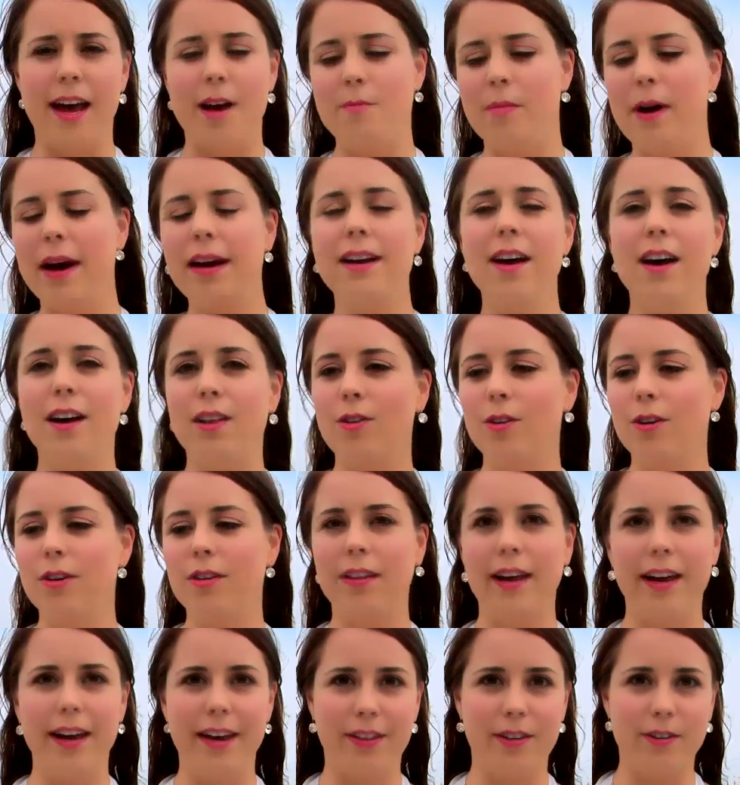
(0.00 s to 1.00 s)
It might not look
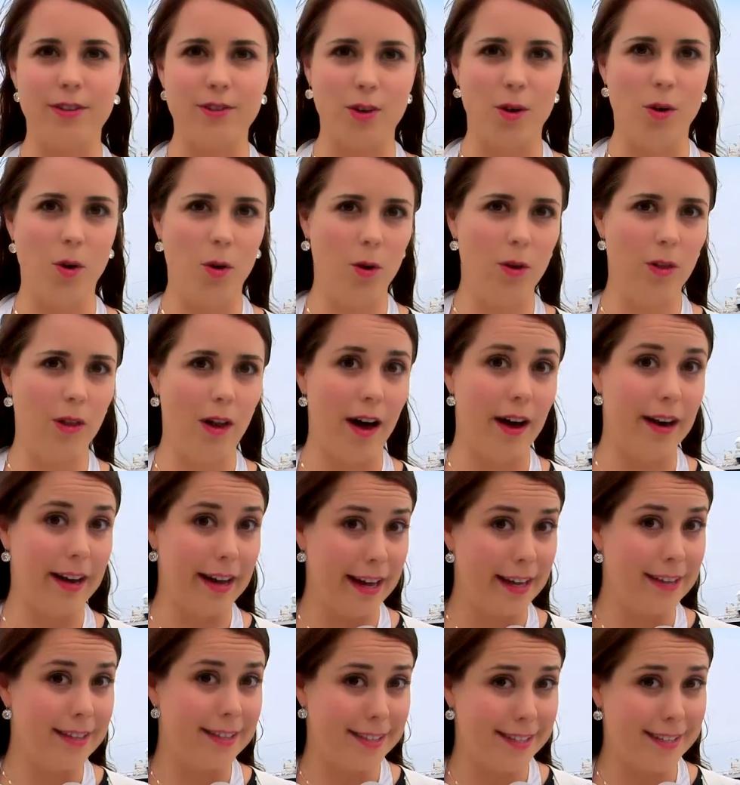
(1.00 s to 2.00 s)
like there's a whole lot
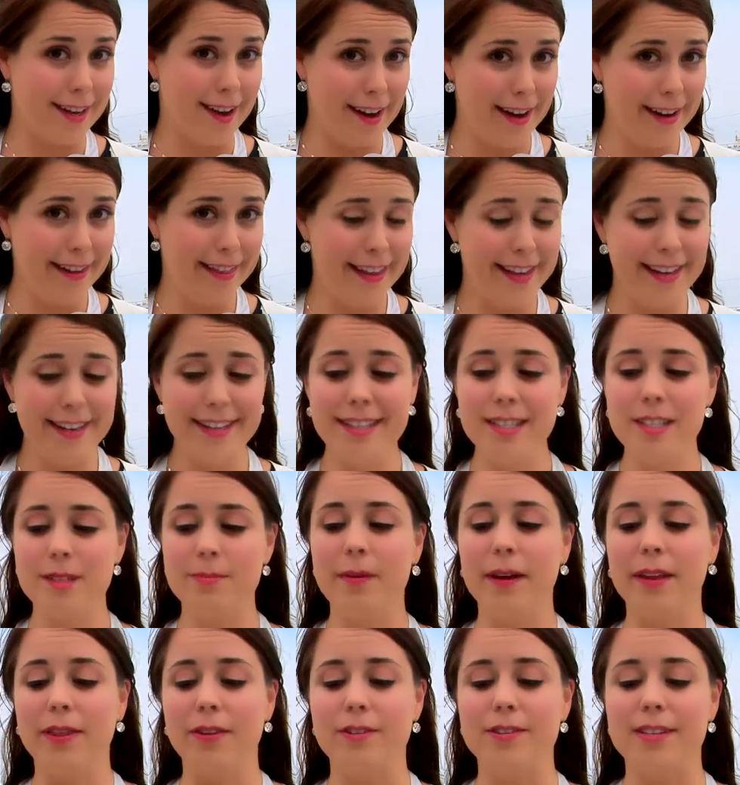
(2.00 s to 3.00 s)
inside this,
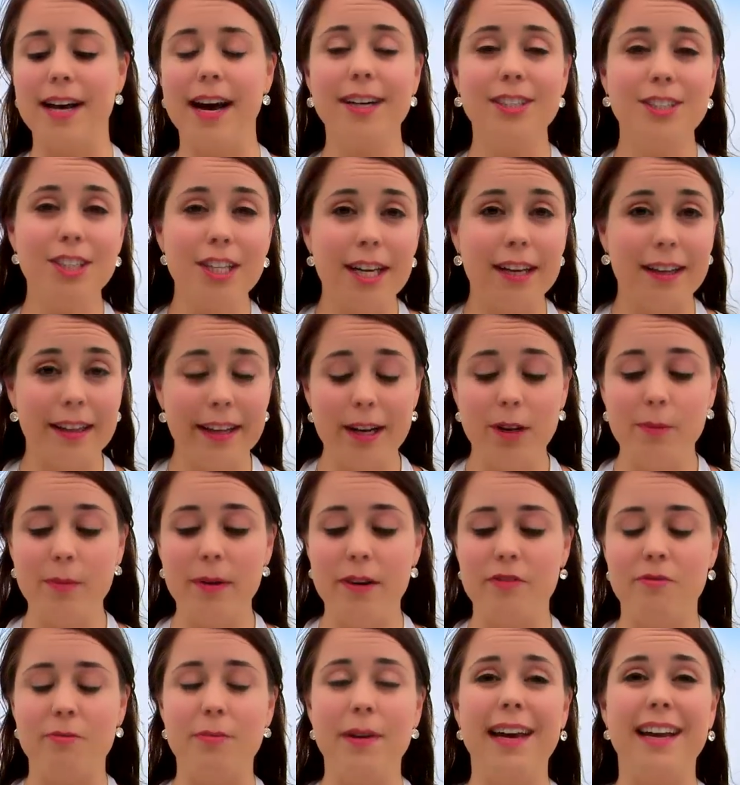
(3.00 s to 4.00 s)
but there's actually a little
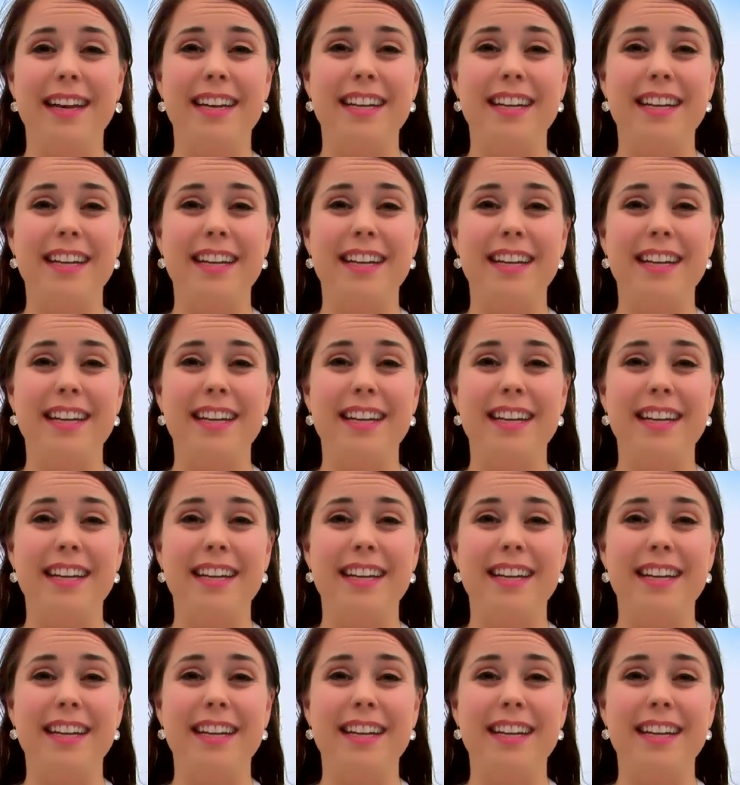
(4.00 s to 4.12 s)
bit of meat.